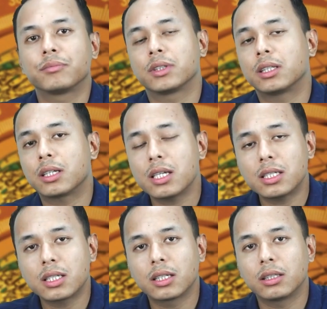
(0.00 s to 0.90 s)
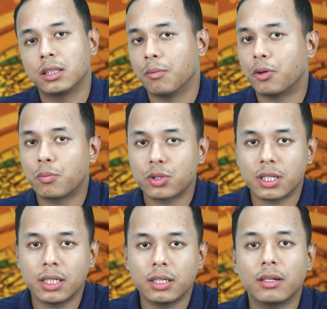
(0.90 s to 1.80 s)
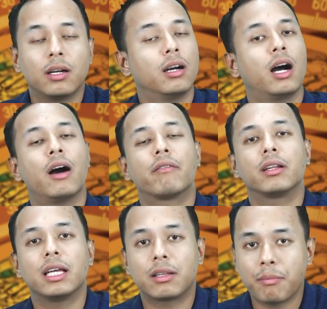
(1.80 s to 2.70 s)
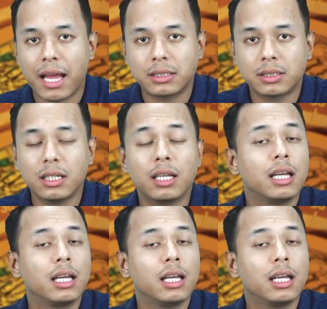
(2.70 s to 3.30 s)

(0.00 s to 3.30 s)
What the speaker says: crust, the uppermost layer, after that mantle,